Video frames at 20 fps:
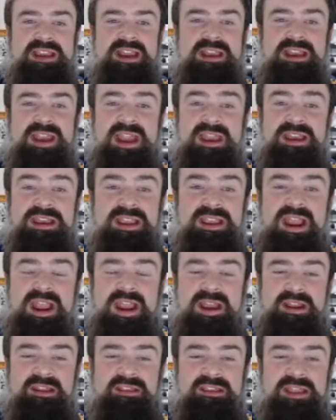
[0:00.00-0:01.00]
and
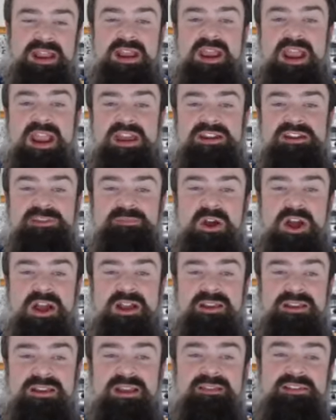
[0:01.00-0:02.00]
indicated that
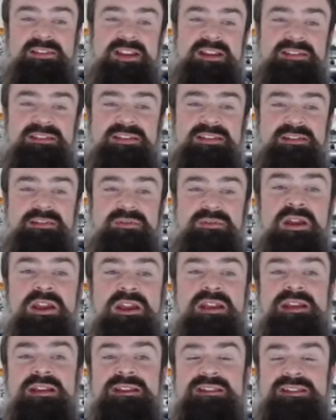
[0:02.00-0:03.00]
hbot can lead to
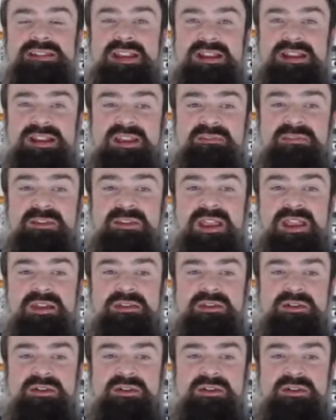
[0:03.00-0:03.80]
significant